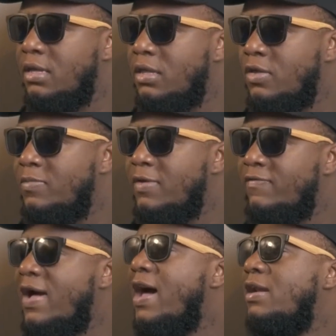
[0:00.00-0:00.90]
you've been
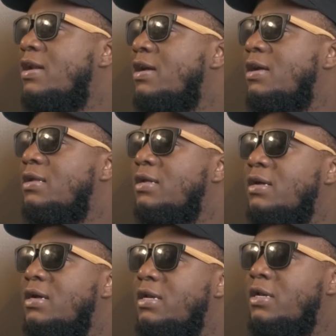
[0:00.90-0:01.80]
finding the
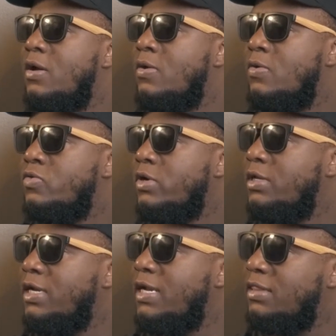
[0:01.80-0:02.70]
unknown or
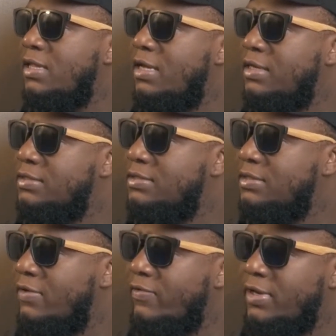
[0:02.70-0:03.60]
looking at things differently.